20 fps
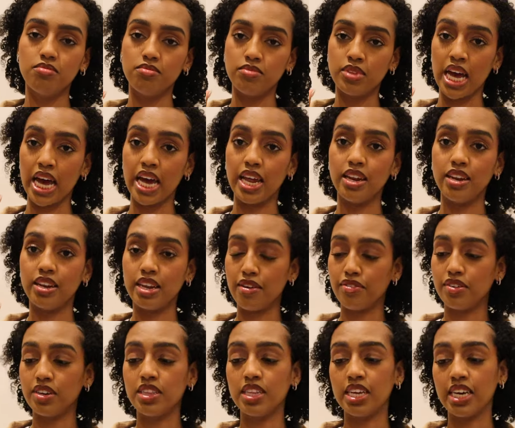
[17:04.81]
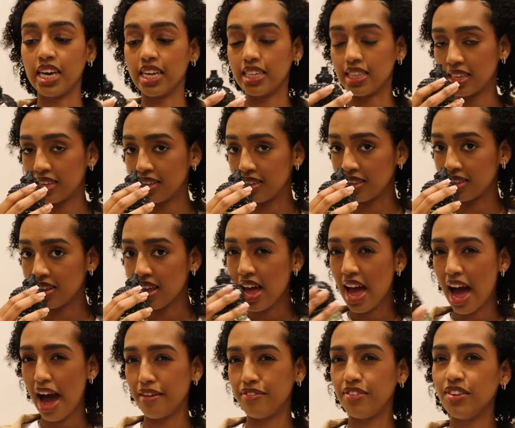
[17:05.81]
then definitely get this.
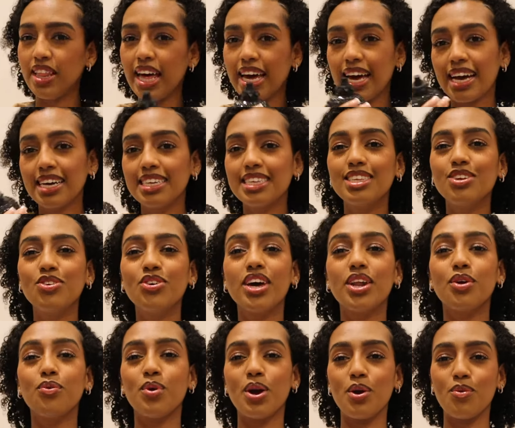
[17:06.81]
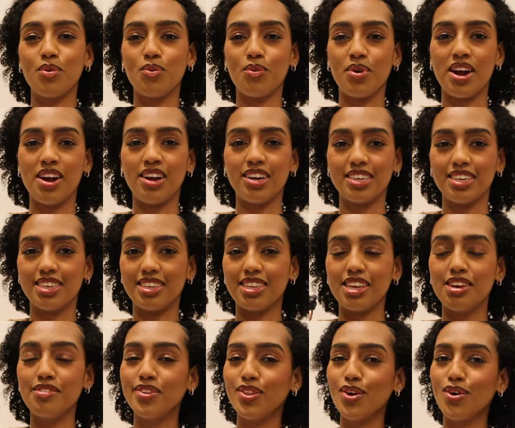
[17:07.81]
I feel like I can still get away with wearing this,
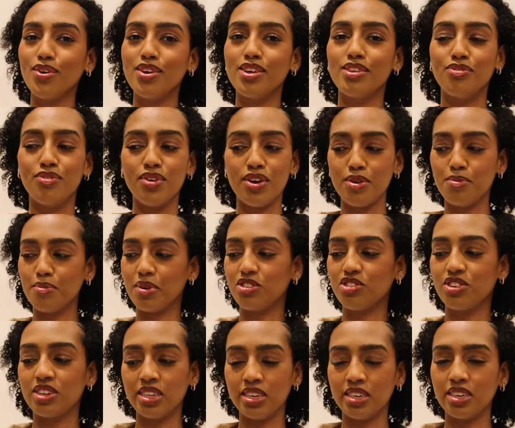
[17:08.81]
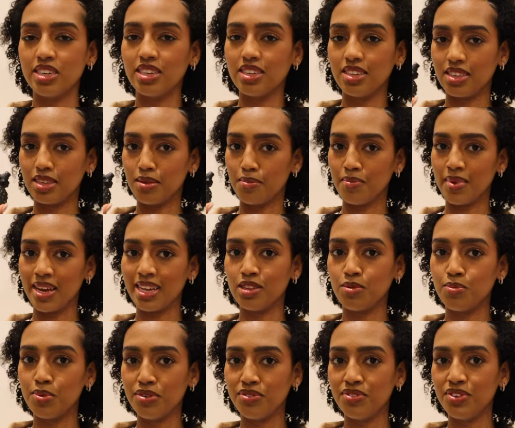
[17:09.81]
even though it's very much clear that it's a men's
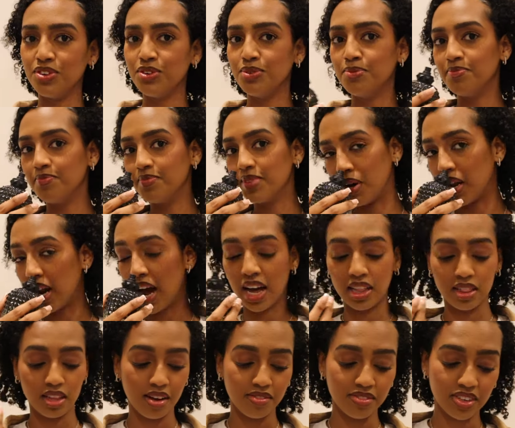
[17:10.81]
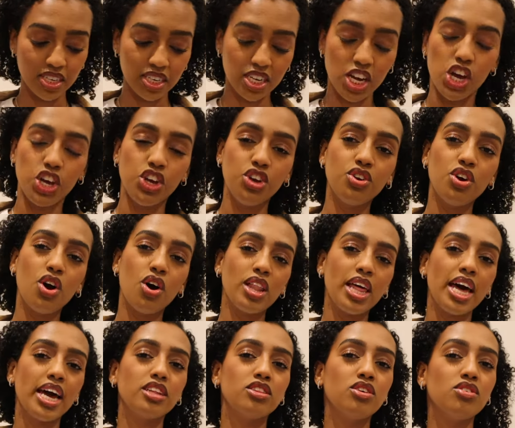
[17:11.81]
perfume, but I love it. You know,
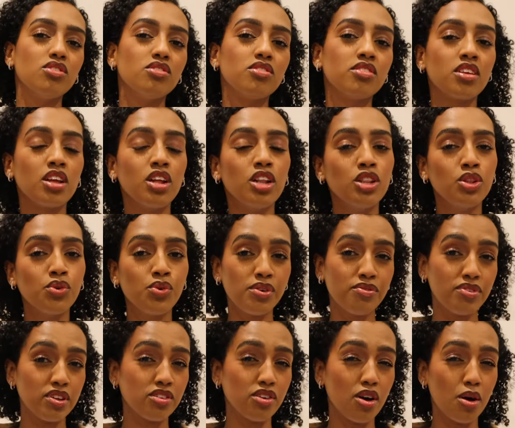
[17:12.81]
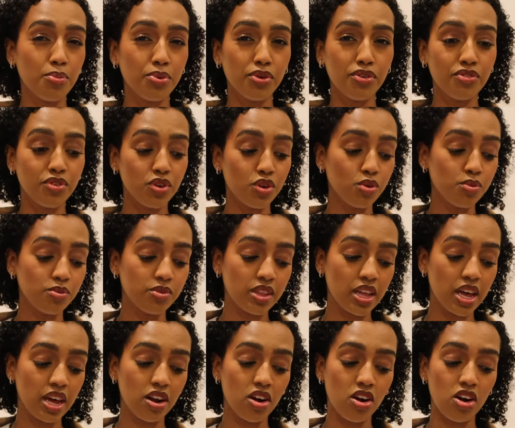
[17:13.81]
like those Louis Vuitton perfumes
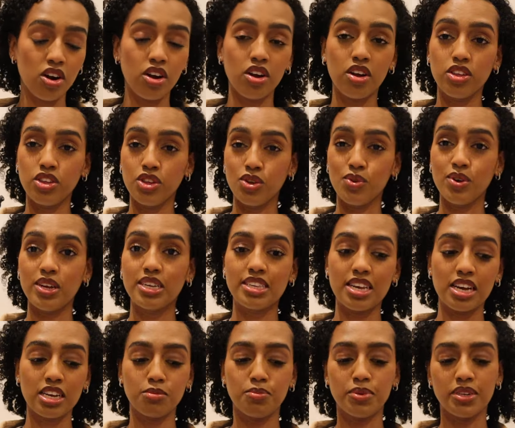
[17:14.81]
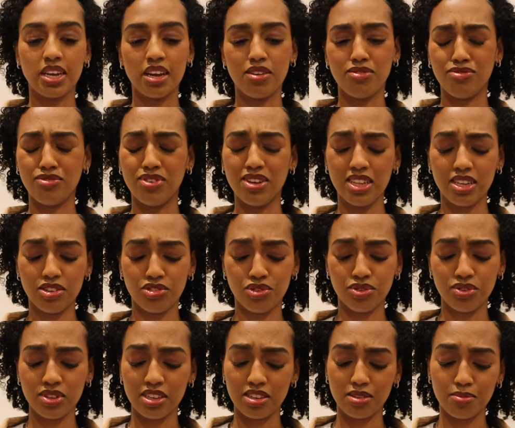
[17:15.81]
that are unisex, but they really
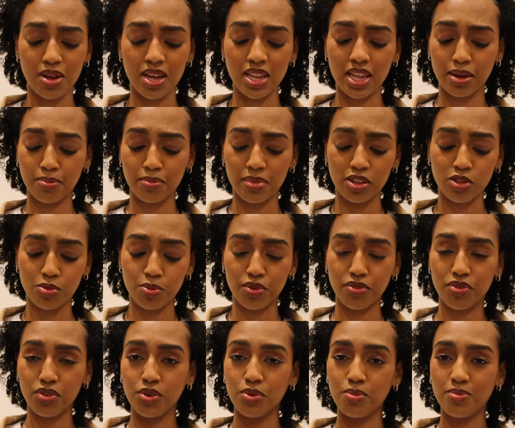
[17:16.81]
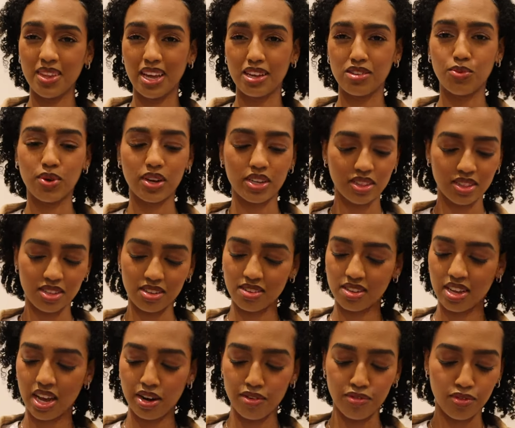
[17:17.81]
truly smell like men's perfume. That's what this
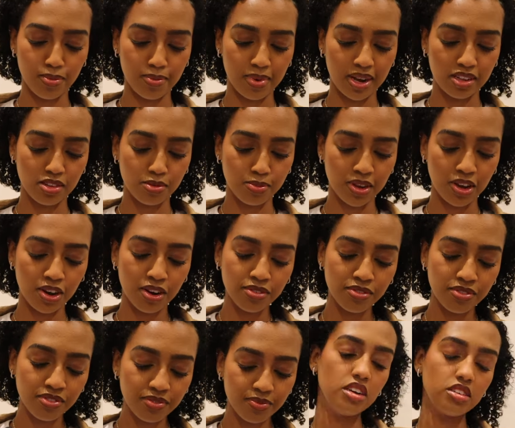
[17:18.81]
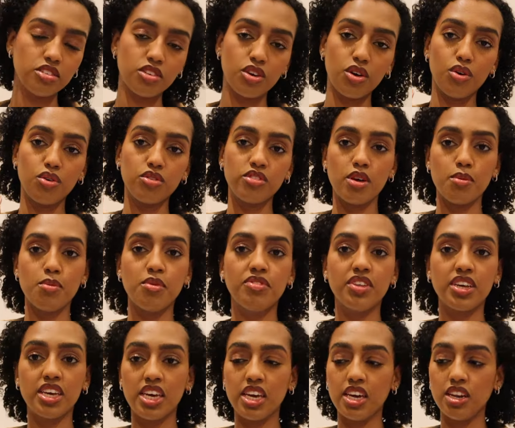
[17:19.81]
kind of reminds me of. So some of
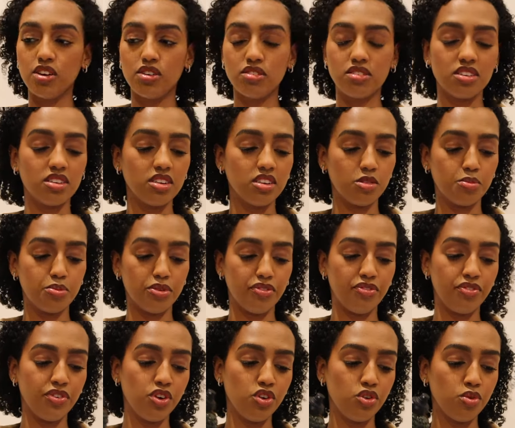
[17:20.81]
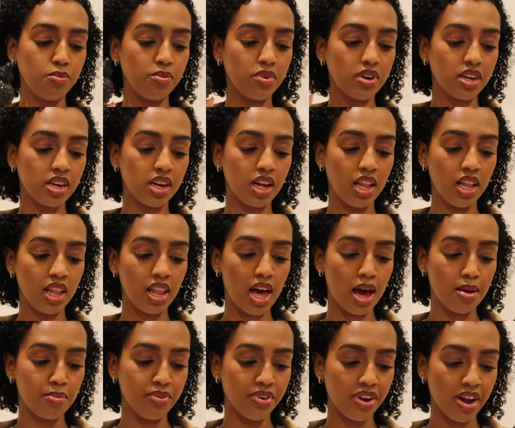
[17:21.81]
the keynotes in this perfume:
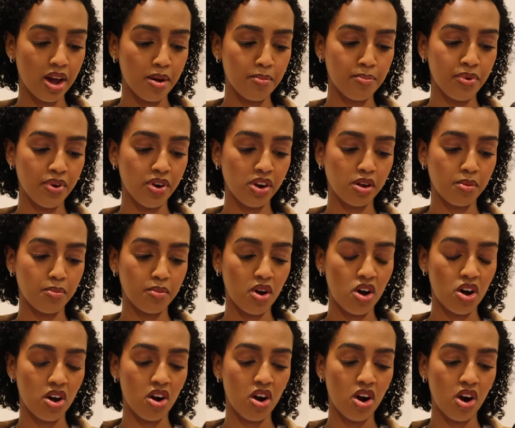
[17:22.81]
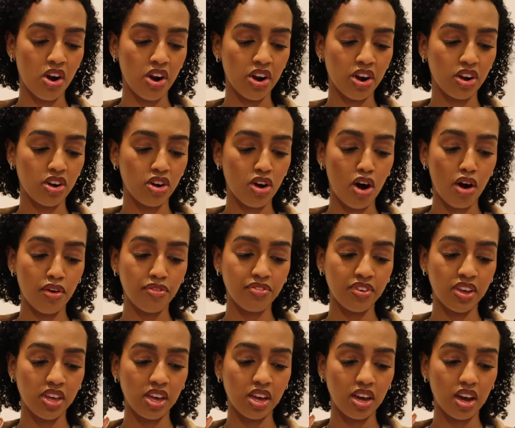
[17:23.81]
Calabria, Bergamot Heart,
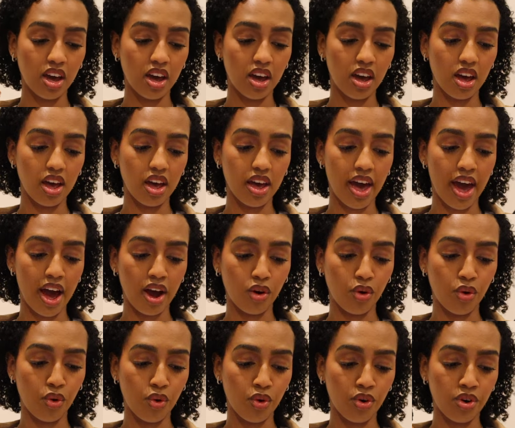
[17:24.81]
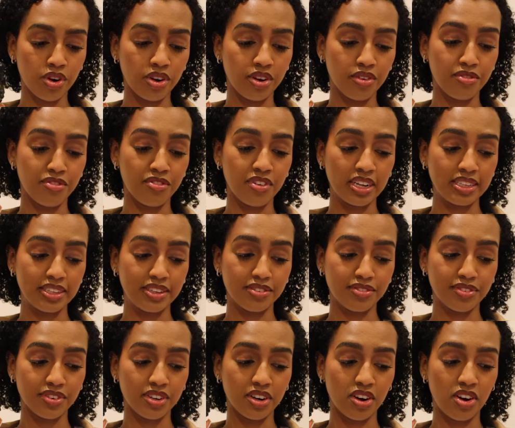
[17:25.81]
Coffee, Accord,
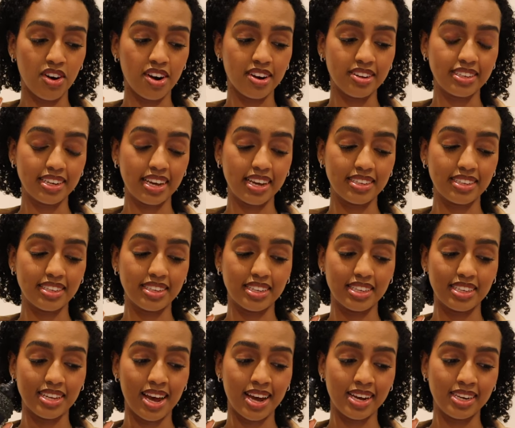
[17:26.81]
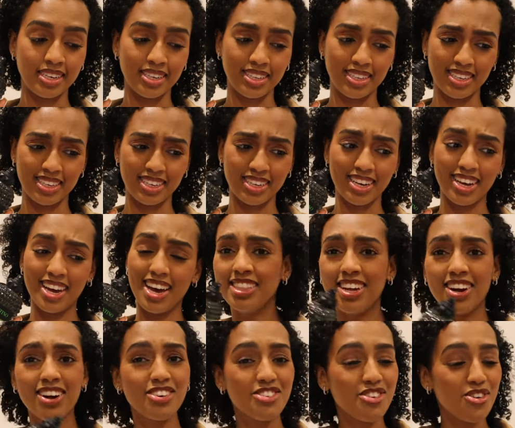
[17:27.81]
Vetiver, Heart Essence, Haiti.
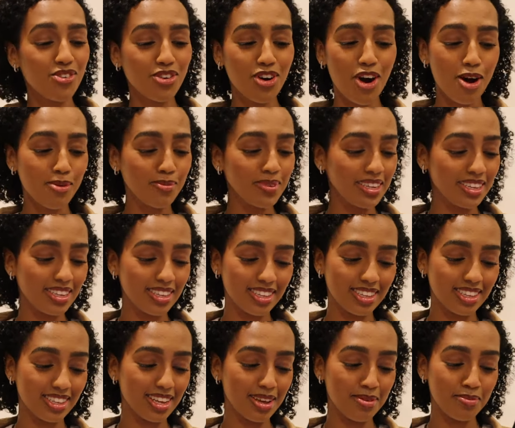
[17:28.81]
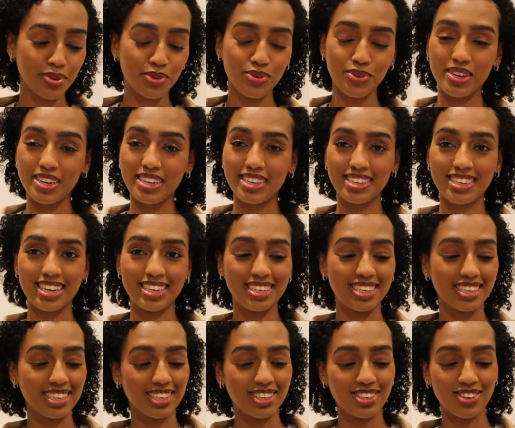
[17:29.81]
There are no commas in between the
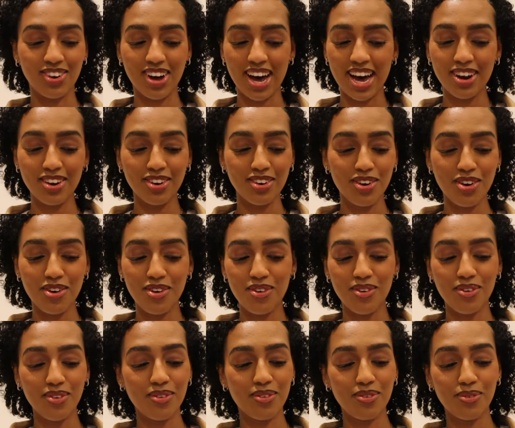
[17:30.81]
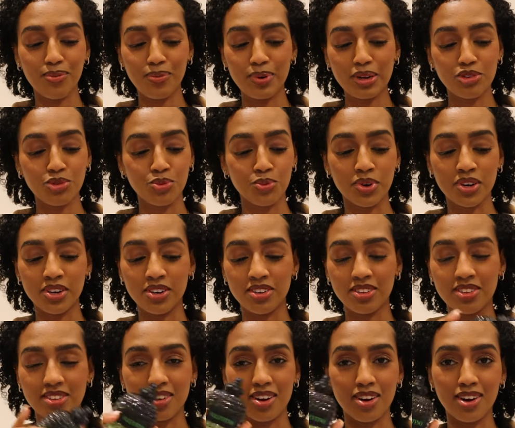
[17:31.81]
sentence, so I don't know which
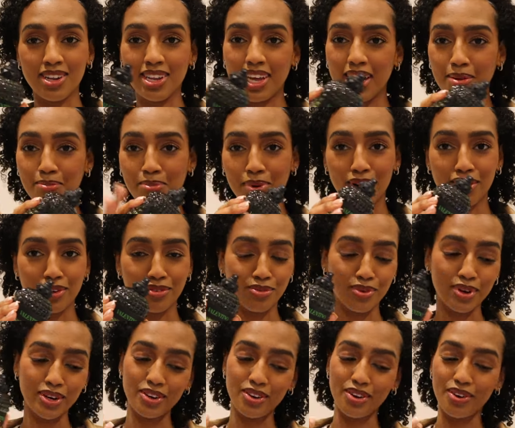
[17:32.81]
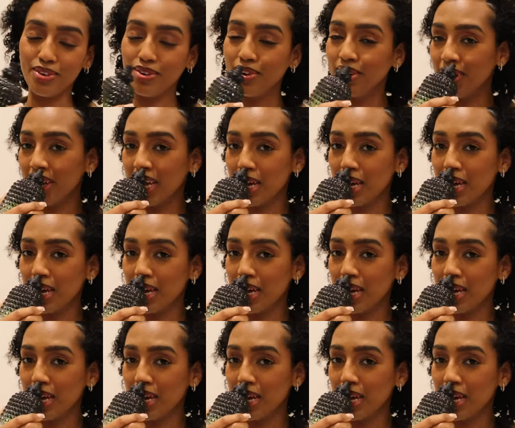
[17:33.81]
words are like part of one note.